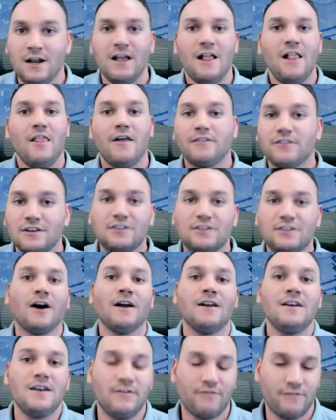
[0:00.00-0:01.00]
There's a ton of
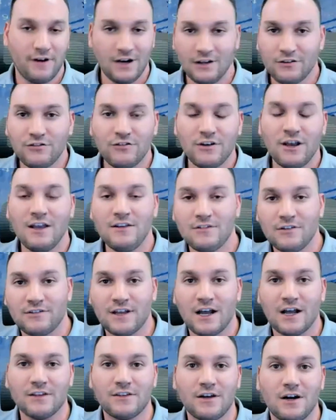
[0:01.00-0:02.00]
different exchanges
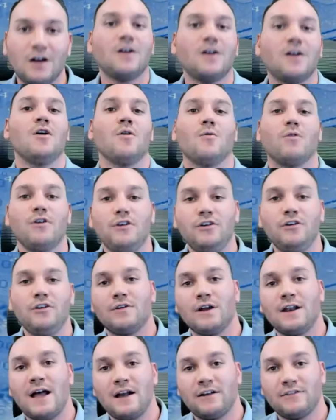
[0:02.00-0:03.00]
out there where you can
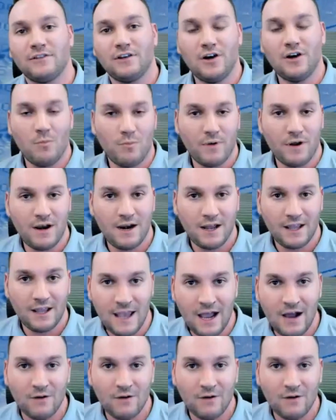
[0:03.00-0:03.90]
actually open an account.